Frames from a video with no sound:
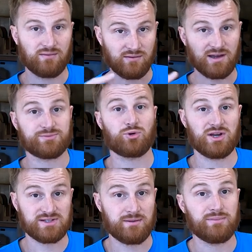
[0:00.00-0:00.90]
Less
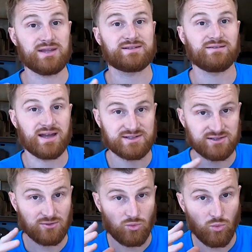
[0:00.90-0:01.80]
bracing means
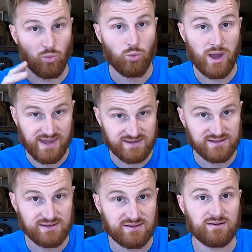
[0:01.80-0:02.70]
less weight